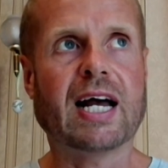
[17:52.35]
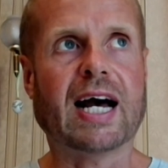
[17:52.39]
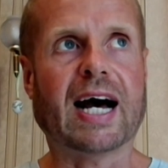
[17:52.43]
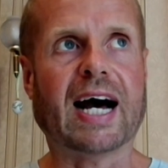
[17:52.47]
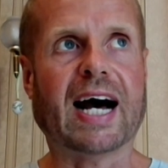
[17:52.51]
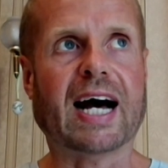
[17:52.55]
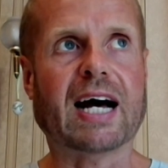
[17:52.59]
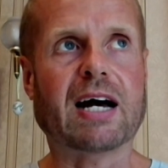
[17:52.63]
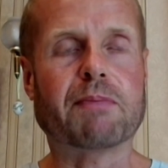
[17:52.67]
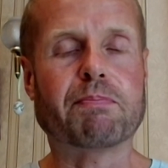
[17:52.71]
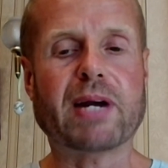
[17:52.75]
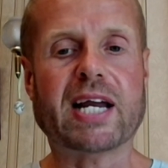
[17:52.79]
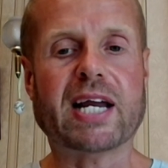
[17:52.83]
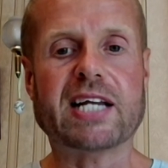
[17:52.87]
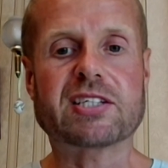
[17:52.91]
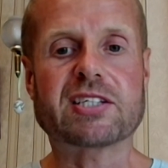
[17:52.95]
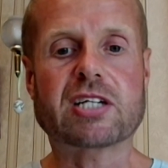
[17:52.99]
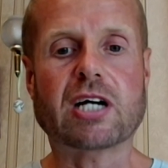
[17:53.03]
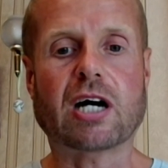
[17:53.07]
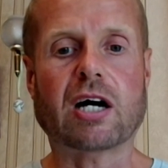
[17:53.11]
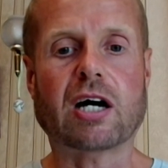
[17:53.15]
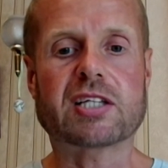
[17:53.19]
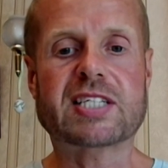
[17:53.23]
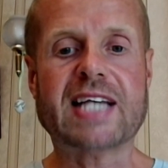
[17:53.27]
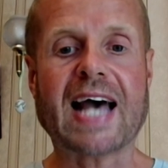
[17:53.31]
Uh, but he's
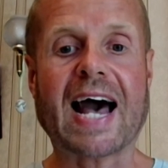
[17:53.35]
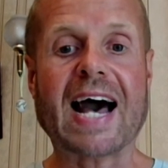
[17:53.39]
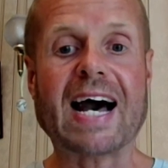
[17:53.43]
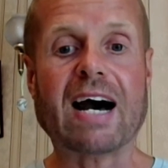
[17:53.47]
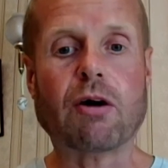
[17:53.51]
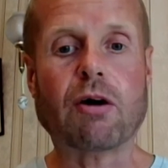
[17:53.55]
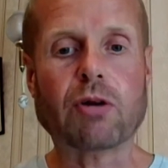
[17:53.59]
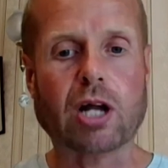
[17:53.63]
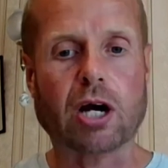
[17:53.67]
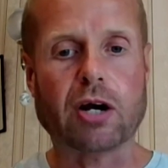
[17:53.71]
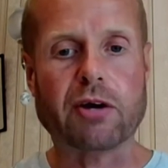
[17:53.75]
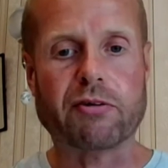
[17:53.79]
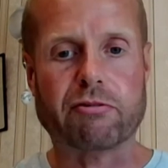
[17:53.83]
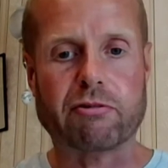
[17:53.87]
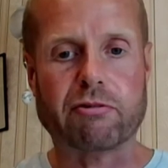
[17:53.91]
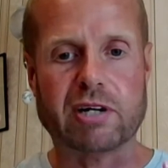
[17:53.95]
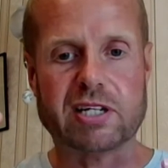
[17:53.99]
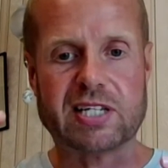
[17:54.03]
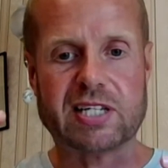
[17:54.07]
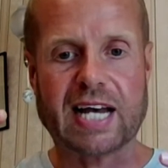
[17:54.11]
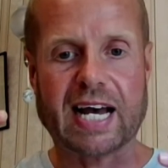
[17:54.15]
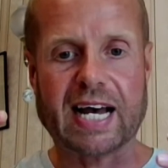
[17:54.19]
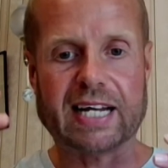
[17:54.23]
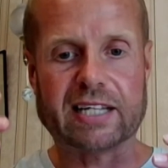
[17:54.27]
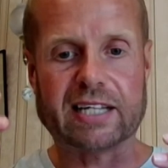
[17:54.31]
got a towel over
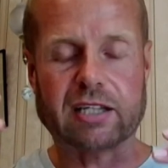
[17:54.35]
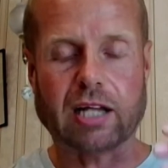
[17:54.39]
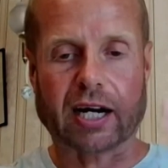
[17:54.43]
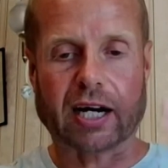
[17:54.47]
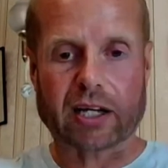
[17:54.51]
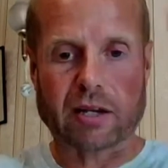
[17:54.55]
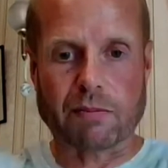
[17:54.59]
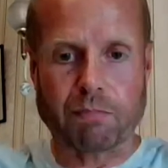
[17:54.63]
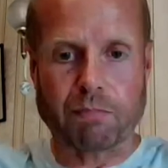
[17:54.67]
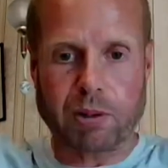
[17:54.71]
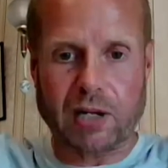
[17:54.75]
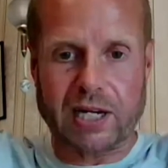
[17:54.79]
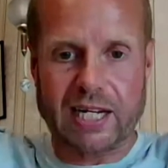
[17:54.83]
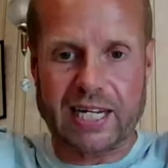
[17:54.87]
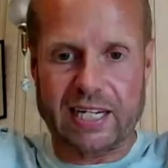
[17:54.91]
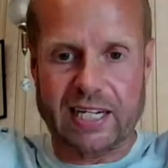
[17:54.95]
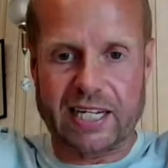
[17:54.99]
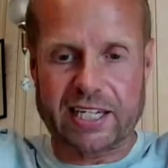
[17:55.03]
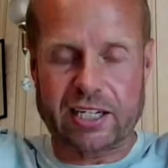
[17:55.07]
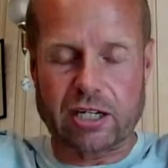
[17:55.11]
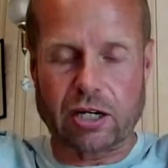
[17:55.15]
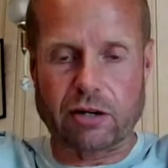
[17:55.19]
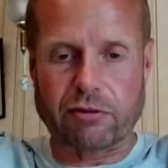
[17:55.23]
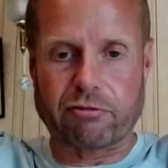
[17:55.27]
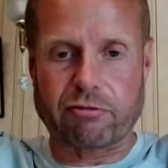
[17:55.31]
his head, like
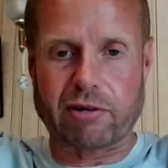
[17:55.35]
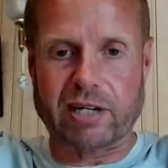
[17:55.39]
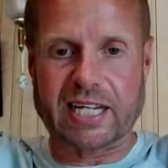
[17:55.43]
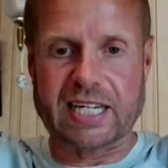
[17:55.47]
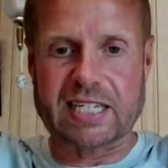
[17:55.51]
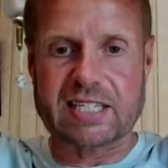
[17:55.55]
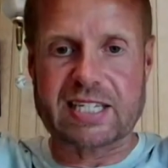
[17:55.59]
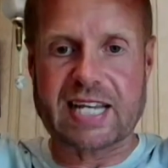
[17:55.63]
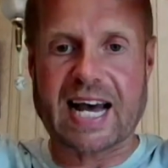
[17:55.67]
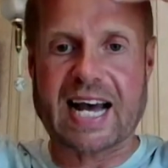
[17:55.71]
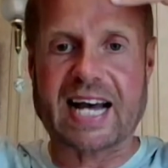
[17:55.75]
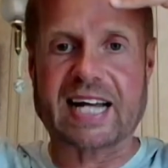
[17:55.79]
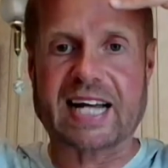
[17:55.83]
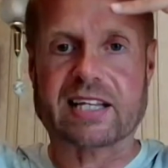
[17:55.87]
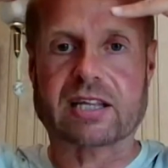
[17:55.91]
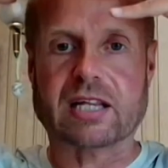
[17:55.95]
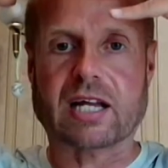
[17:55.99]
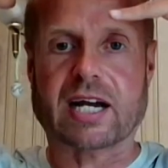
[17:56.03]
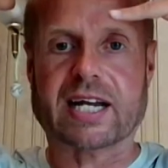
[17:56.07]
completely covering his head,